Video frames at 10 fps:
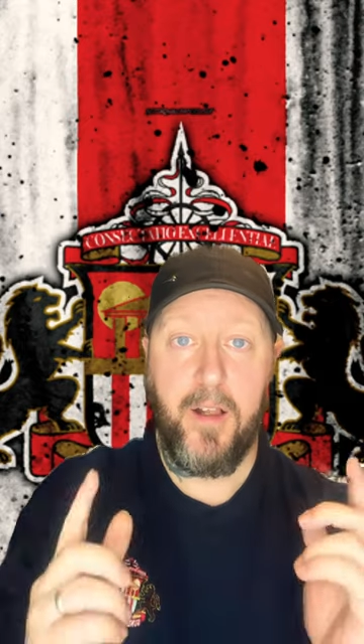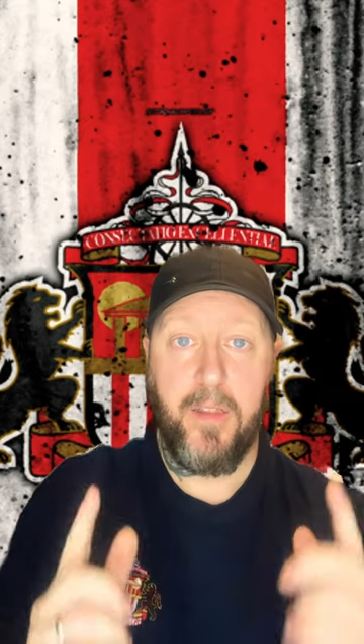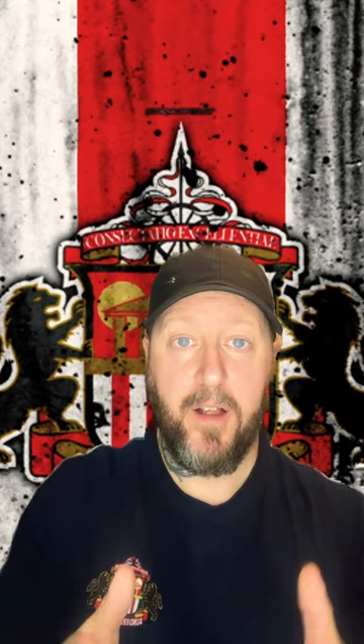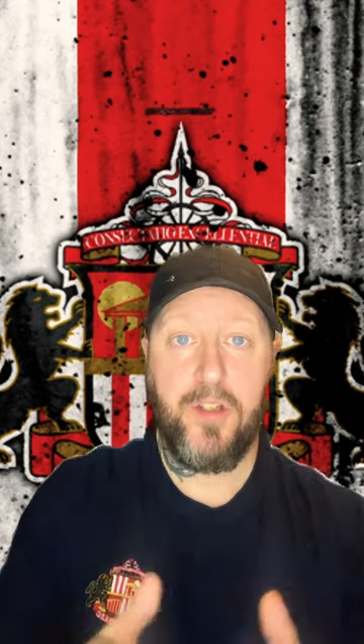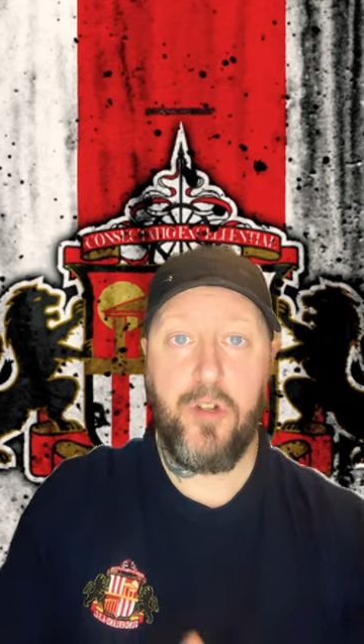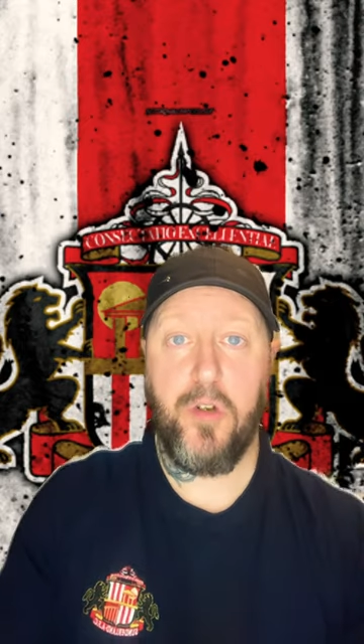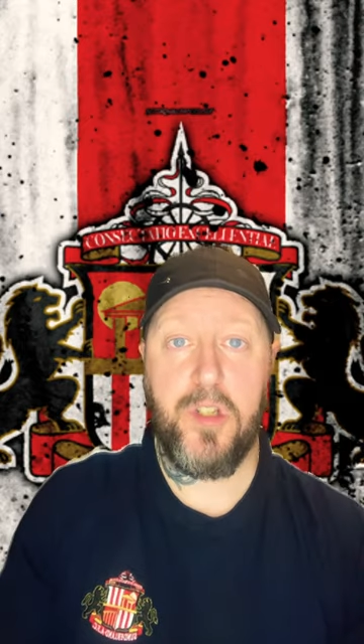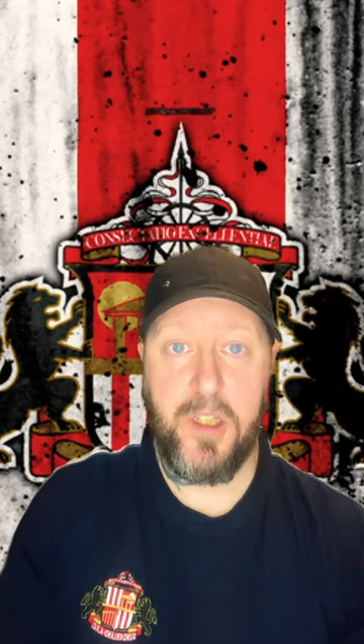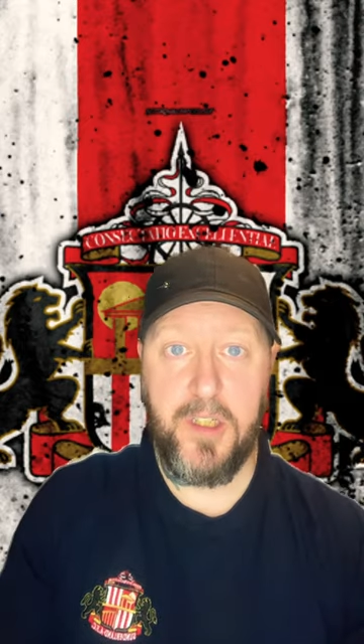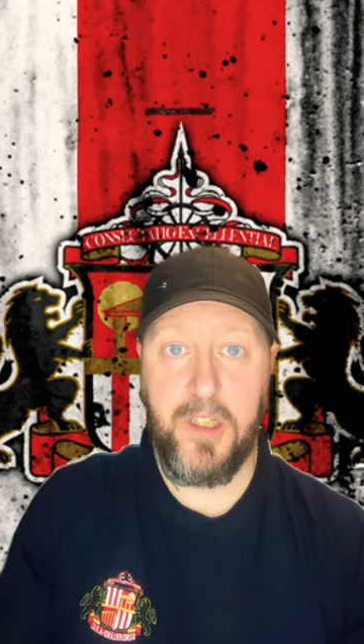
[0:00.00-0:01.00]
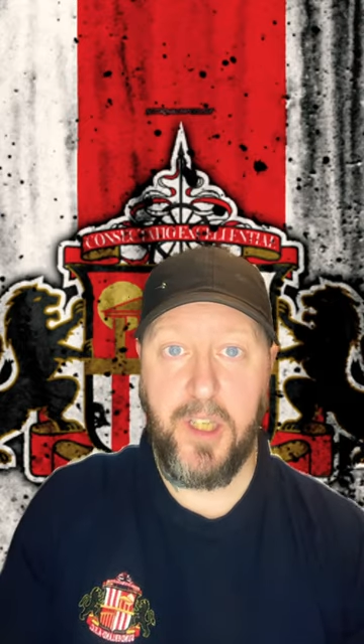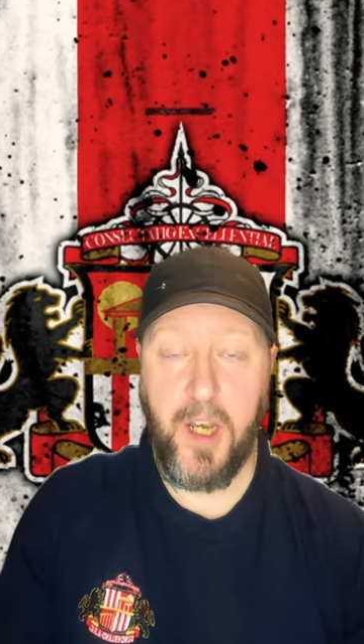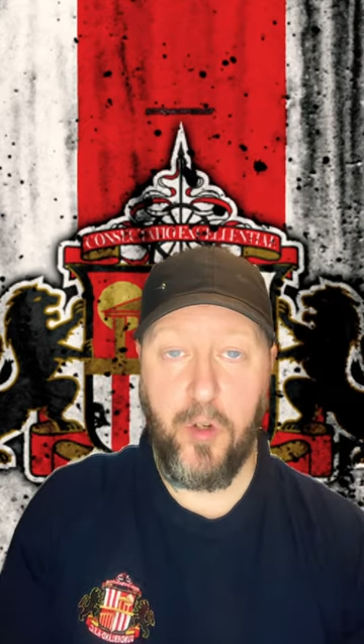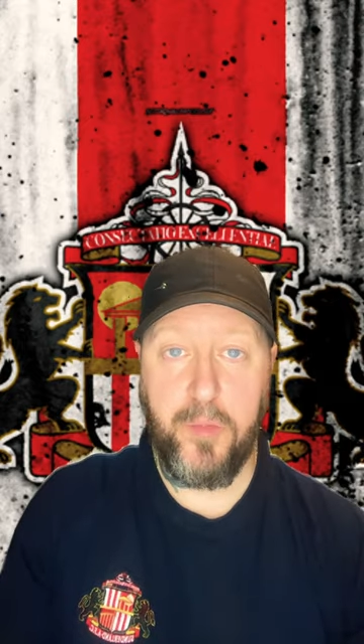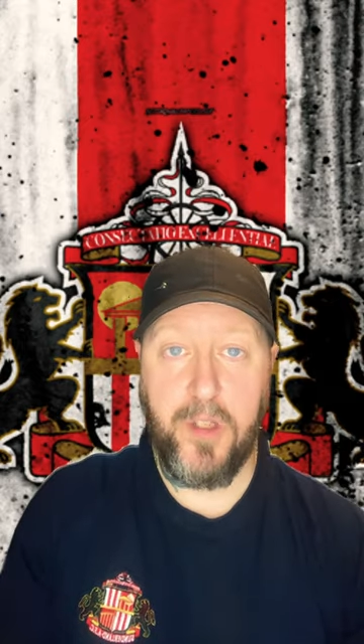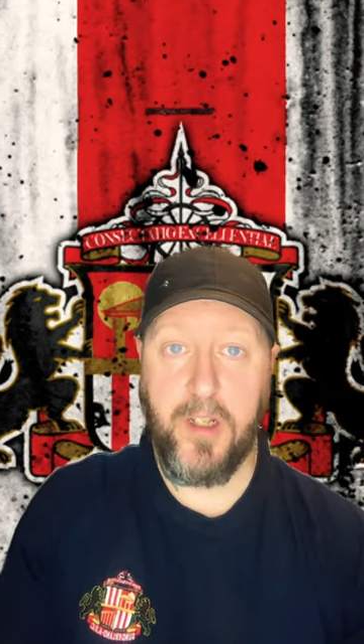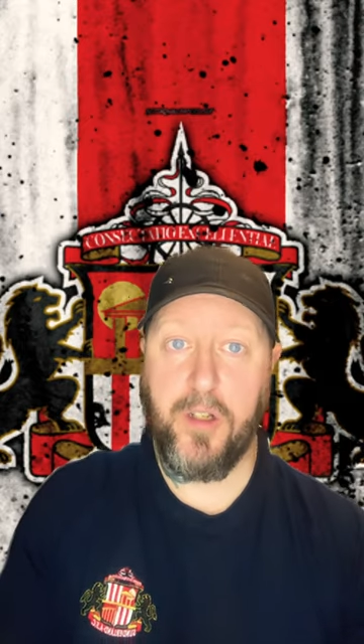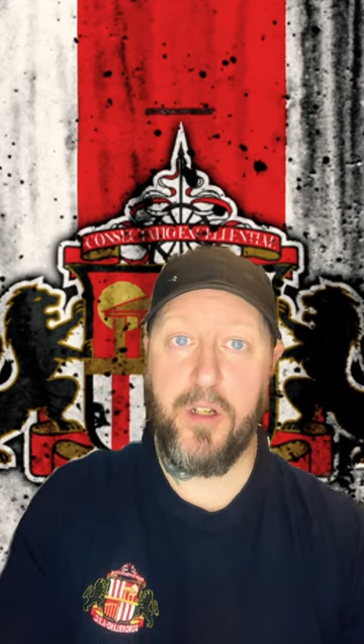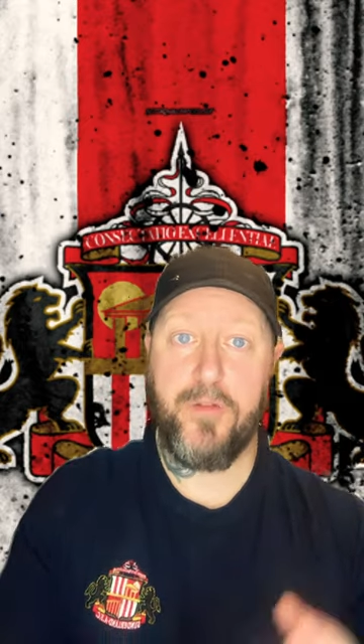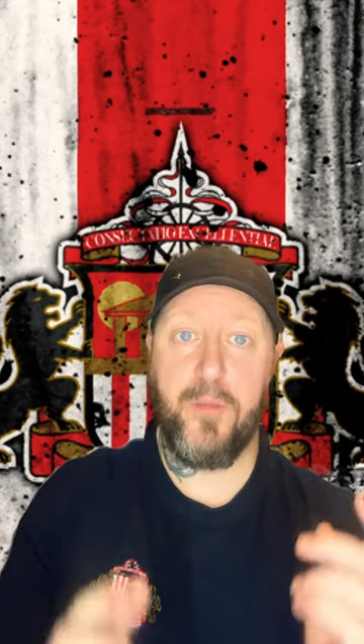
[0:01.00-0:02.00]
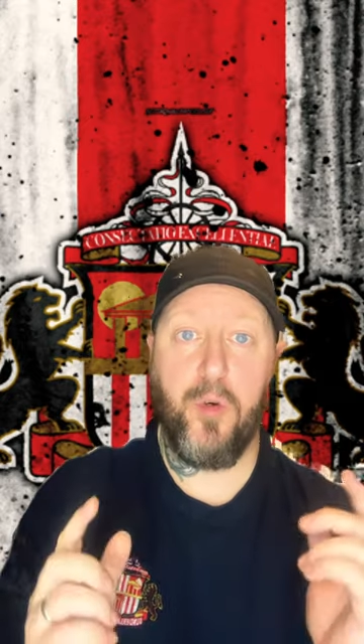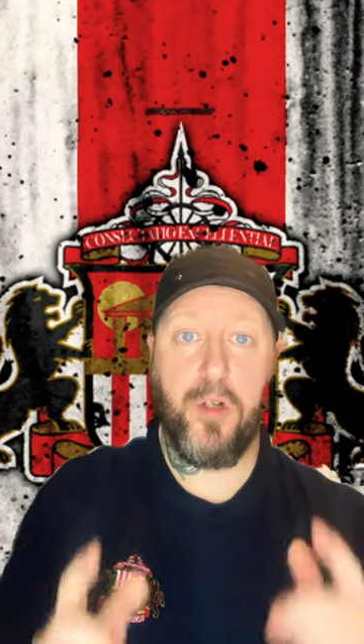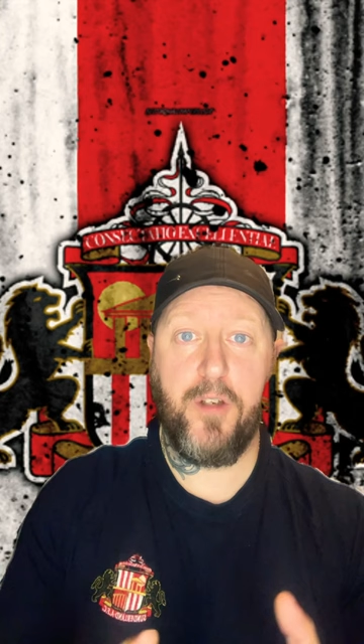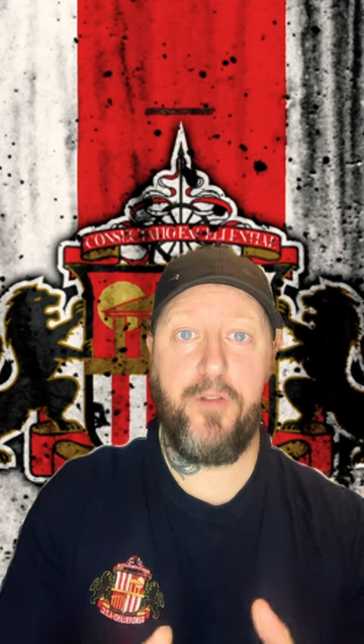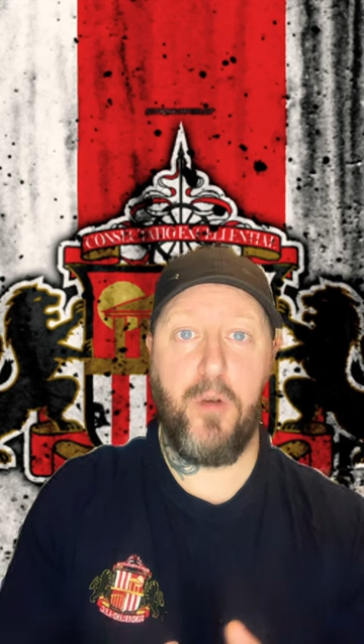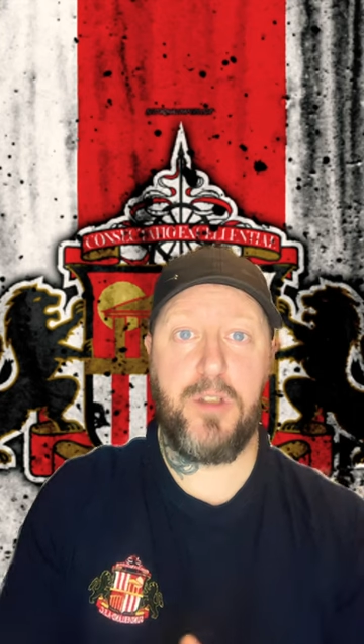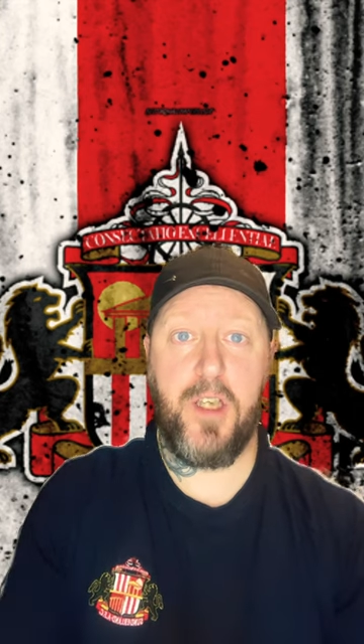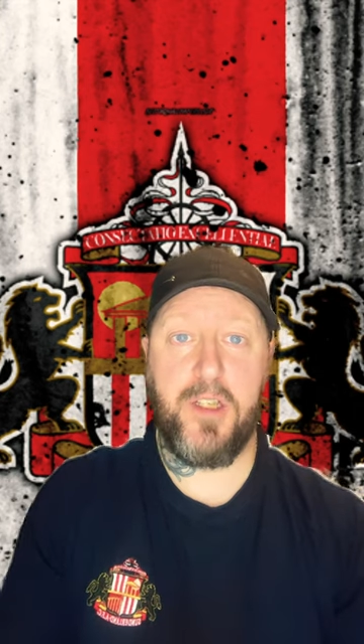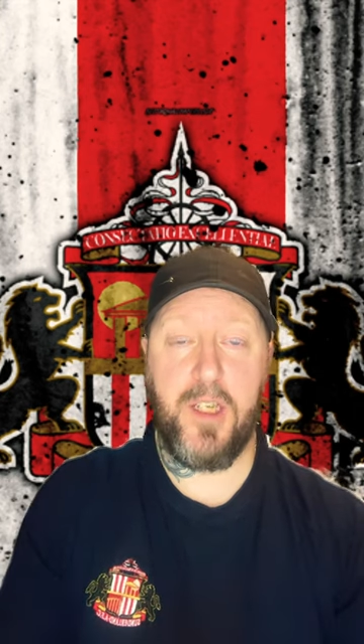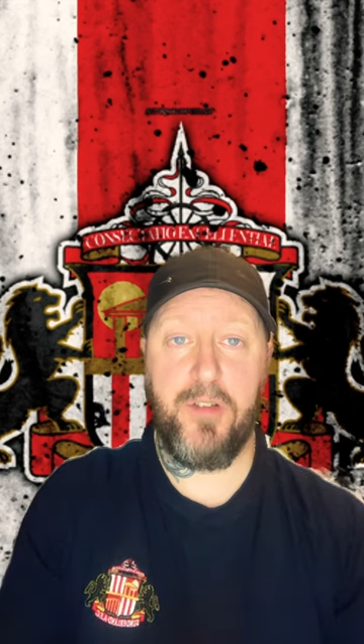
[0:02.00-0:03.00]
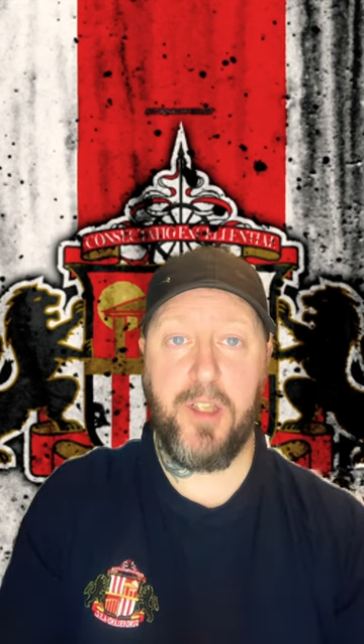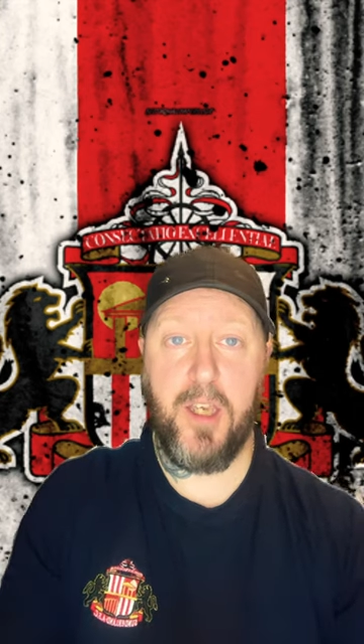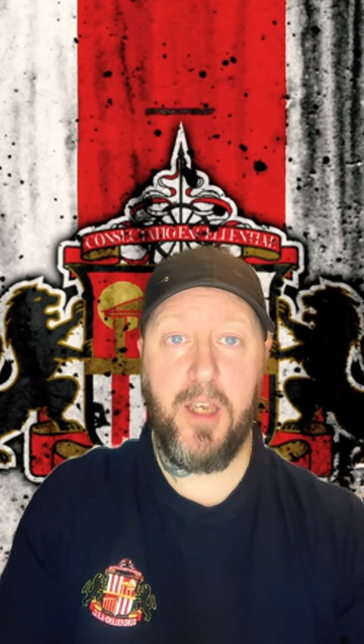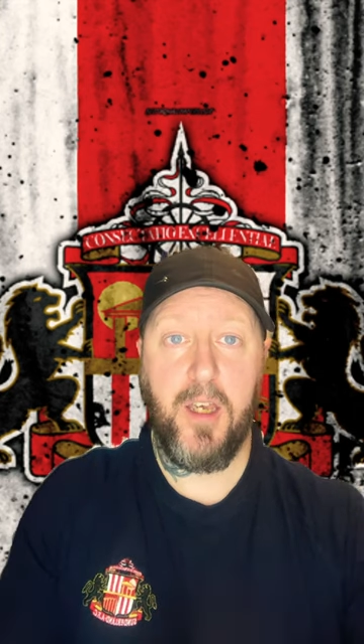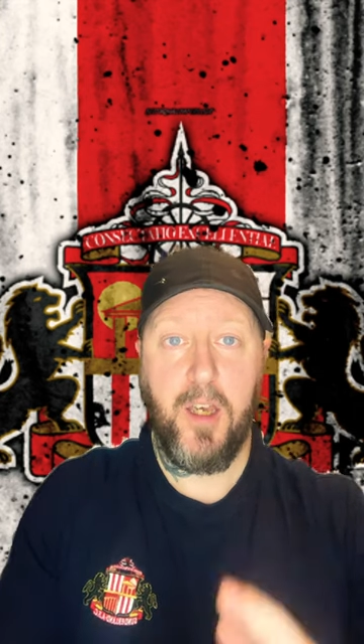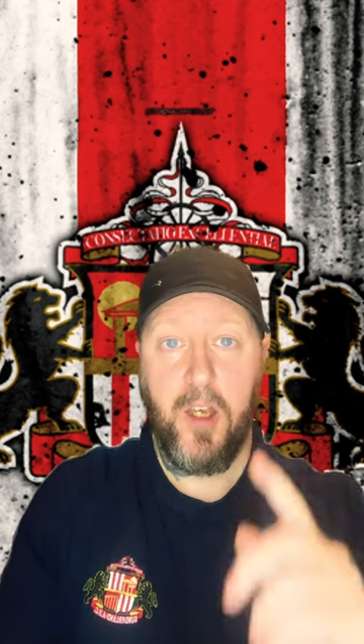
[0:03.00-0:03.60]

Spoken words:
That's your 60-second update from Only Fools in the SAFC.